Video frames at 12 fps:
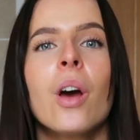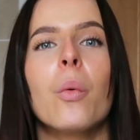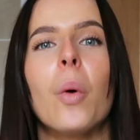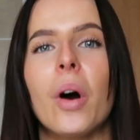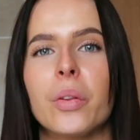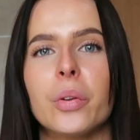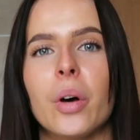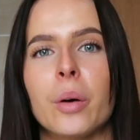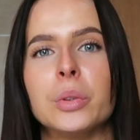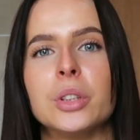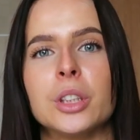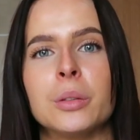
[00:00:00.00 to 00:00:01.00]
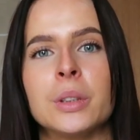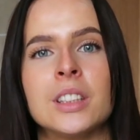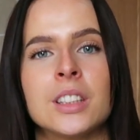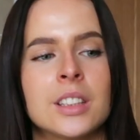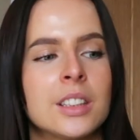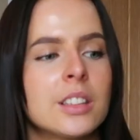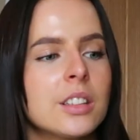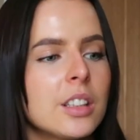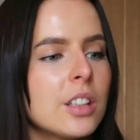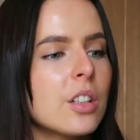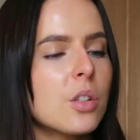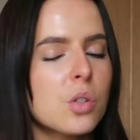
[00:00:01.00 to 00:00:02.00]
what I thought I would do is
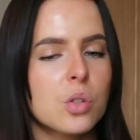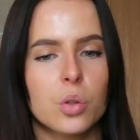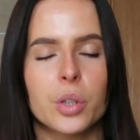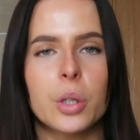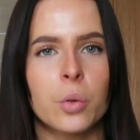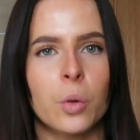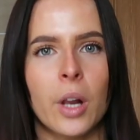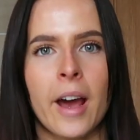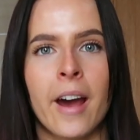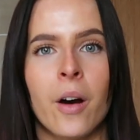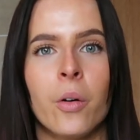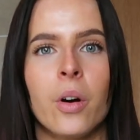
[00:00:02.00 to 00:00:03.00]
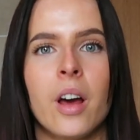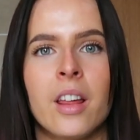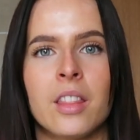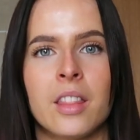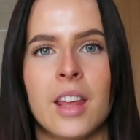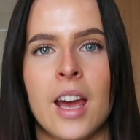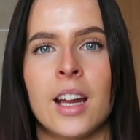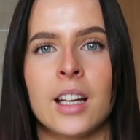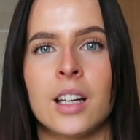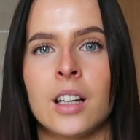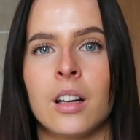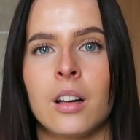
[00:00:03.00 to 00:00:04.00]
sort it all out and
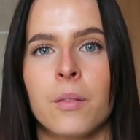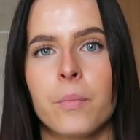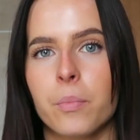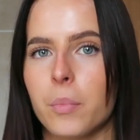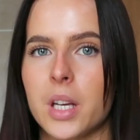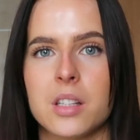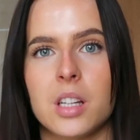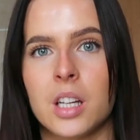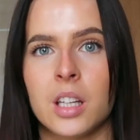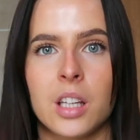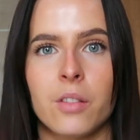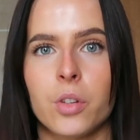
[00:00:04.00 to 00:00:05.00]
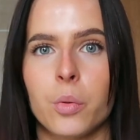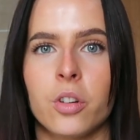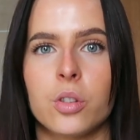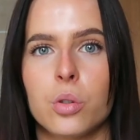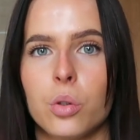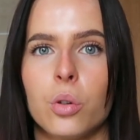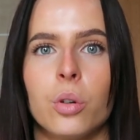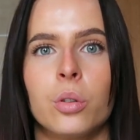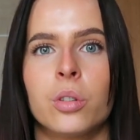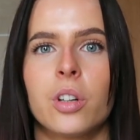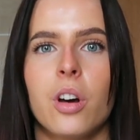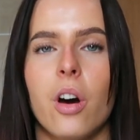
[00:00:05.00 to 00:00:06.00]
then basically give you a
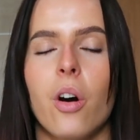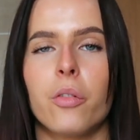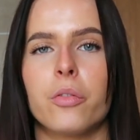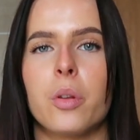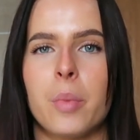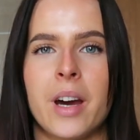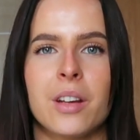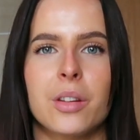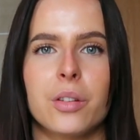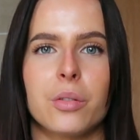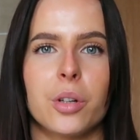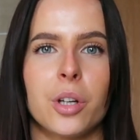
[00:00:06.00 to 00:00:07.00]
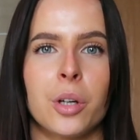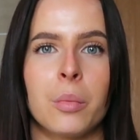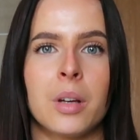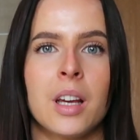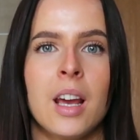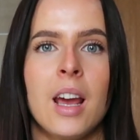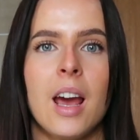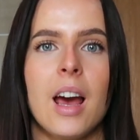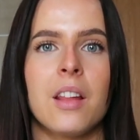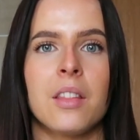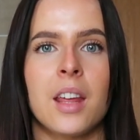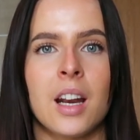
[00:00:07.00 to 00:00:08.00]
tour of the bathroom
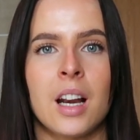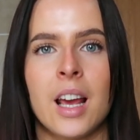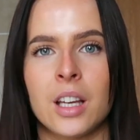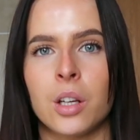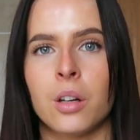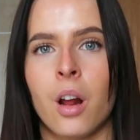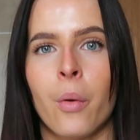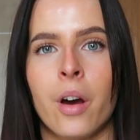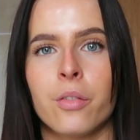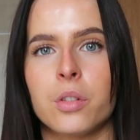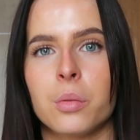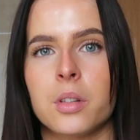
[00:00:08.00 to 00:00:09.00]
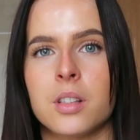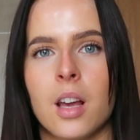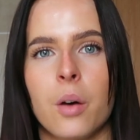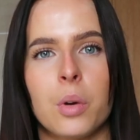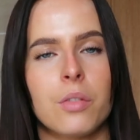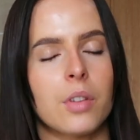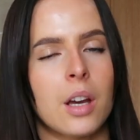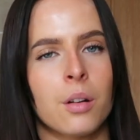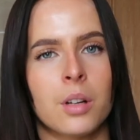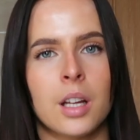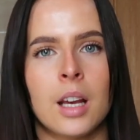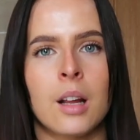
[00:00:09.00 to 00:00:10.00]
and then let you know afterwards how we
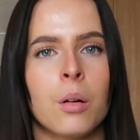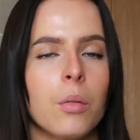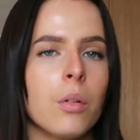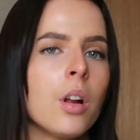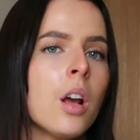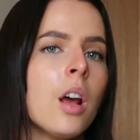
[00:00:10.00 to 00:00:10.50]
found it and